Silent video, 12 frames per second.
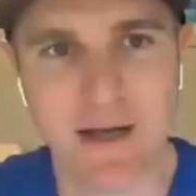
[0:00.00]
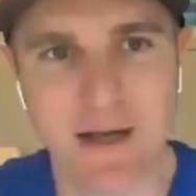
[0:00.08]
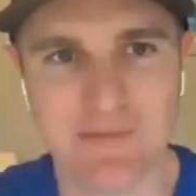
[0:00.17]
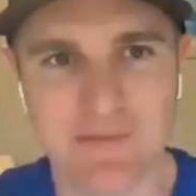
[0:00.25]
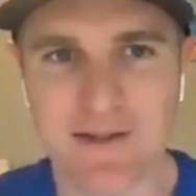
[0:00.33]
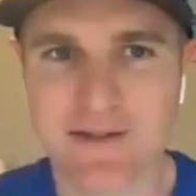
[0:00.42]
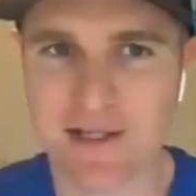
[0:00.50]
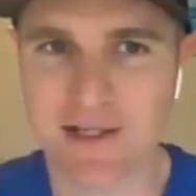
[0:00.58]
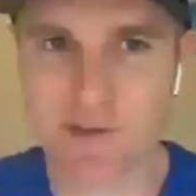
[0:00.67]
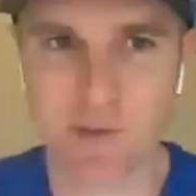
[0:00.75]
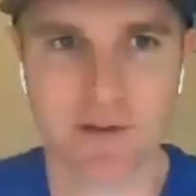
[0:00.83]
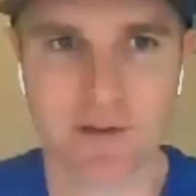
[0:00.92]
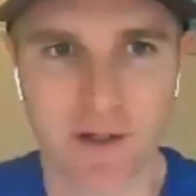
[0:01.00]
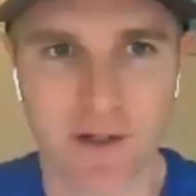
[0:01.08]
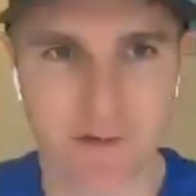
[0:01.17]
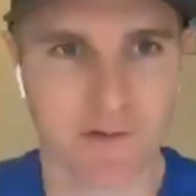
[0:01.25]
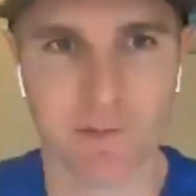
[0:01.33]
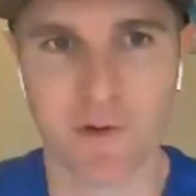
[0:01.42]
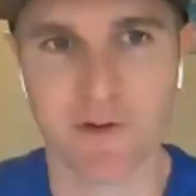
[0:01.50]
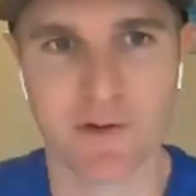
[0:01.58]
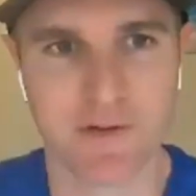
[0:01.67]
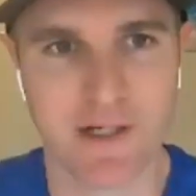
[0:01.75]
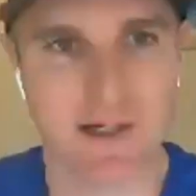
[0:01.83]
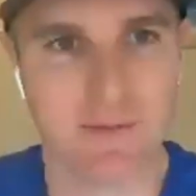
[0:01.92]
I think that's what a lot of smaller
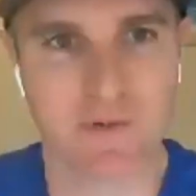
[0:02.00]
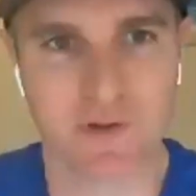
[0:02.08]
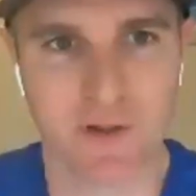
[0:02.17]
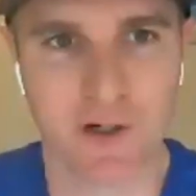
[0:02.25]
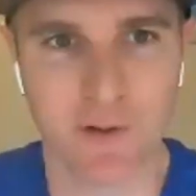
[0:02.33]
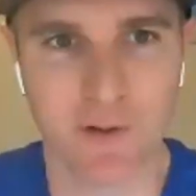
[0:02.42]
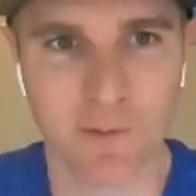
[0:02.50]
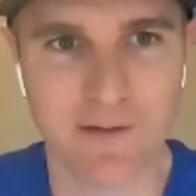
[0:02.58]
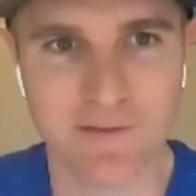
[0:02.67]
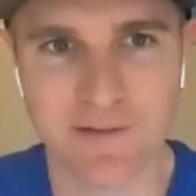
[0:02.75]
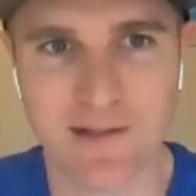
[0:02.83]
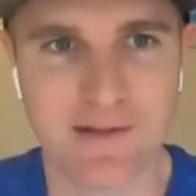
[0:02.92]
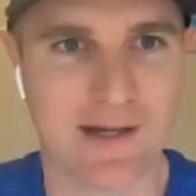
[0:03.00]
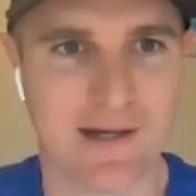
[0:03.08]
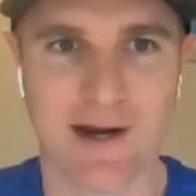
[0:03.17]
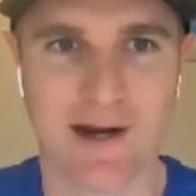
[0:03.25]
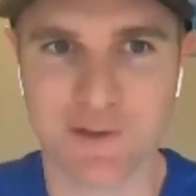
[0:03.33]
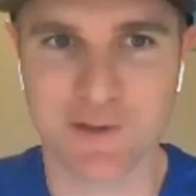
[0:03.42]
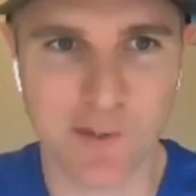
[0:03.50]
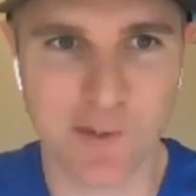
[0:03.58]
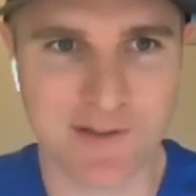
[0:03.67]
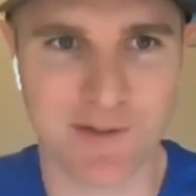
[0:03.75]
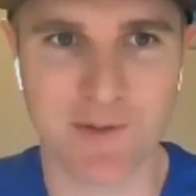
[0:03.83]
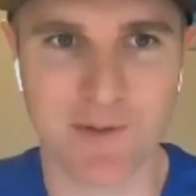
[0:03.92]
teams struggle with. And like I struggle
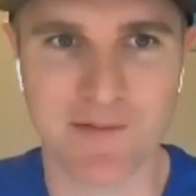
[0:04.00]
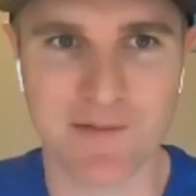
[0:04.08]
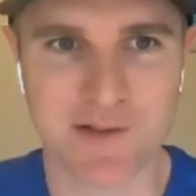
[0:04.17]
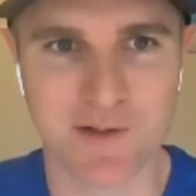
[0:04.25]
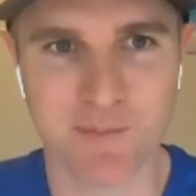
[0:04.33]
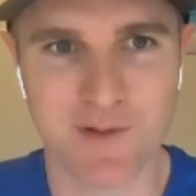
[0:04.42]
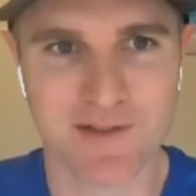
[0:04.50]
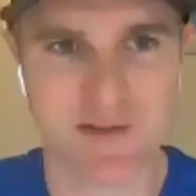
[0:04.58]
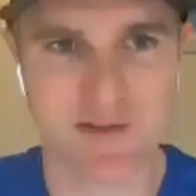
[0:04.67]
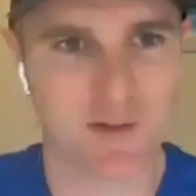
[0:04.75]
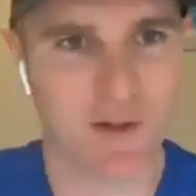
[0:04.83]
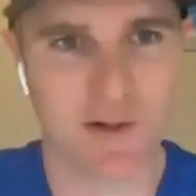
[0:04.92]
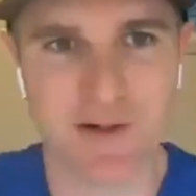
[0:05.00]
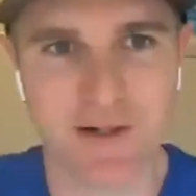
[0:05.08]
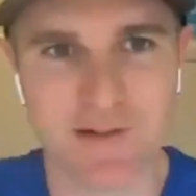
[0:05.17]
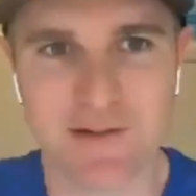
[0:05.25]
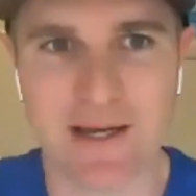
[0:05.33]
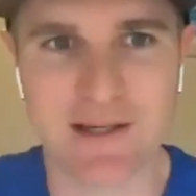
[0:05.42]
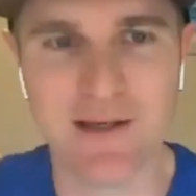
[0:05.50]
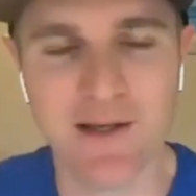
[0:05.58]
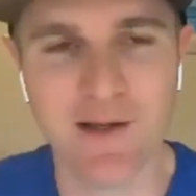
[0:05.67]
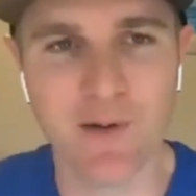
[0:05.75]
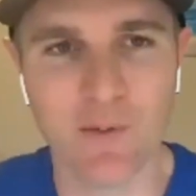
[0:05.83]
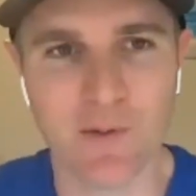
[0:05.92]
with sometimes as a business owner is like,
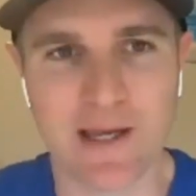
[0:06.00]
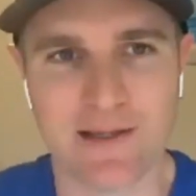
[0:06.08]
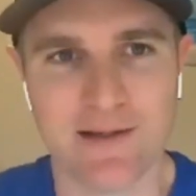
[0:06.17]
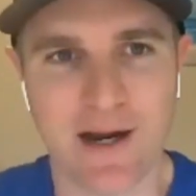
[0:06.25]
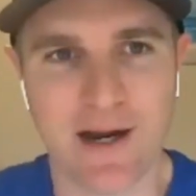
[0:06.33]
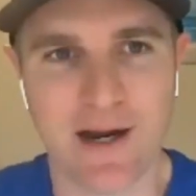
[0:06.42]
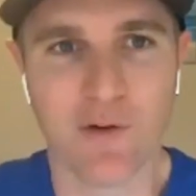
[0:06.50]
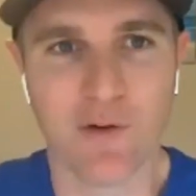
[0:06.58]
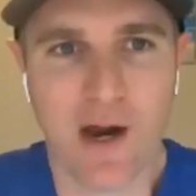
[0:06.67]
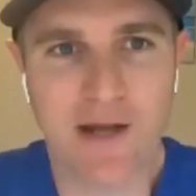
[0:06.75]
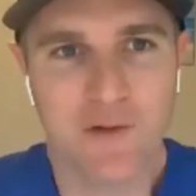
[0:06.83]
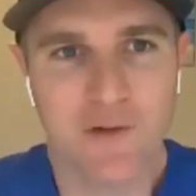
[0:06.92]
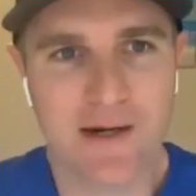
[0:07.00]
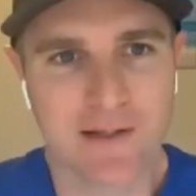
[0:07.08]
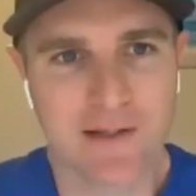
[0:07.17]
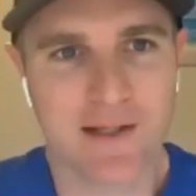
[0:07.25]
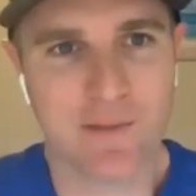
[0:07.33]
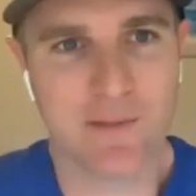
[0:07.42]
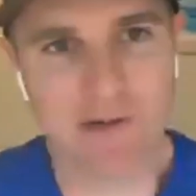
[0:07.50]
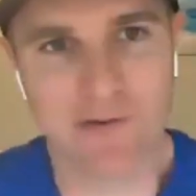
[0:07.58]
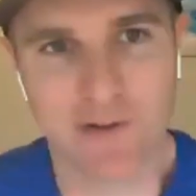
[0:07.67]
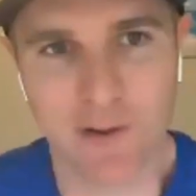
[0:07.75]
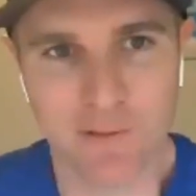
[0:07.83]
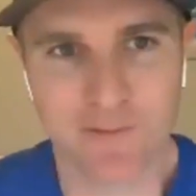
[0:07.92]
like I know I knew how to keep
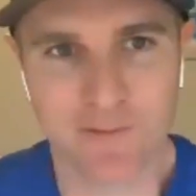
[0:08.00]
myself